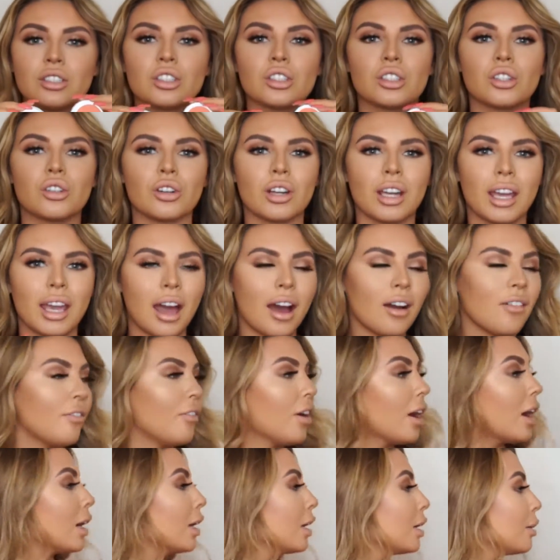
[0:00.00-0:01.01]
to create a
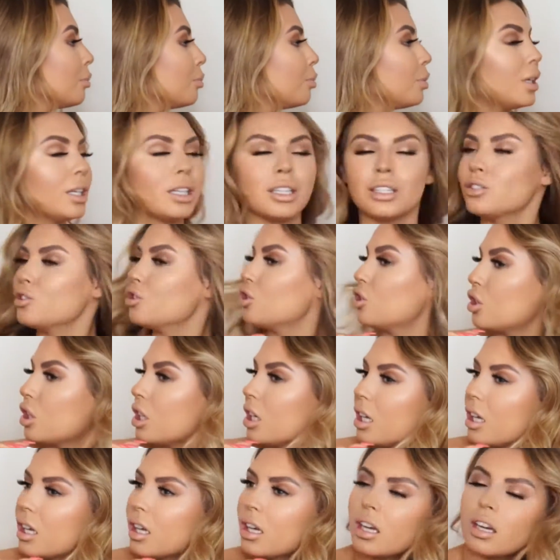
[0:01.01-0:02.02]
very
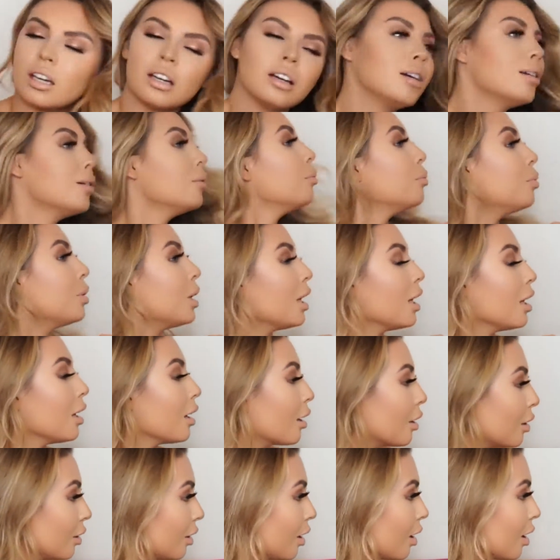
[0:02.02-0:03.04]
peachy
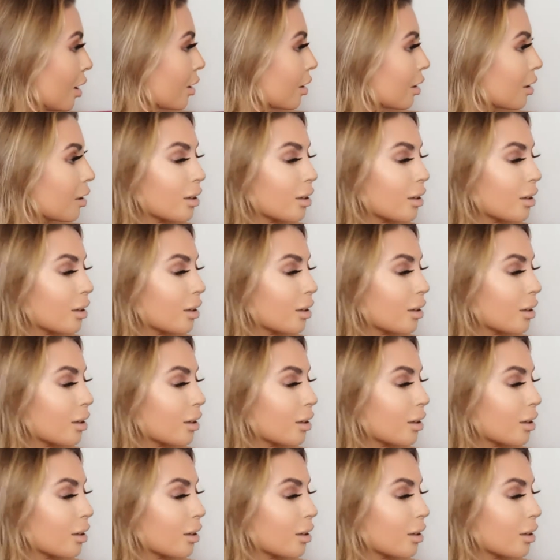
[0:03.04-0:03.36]
pink look.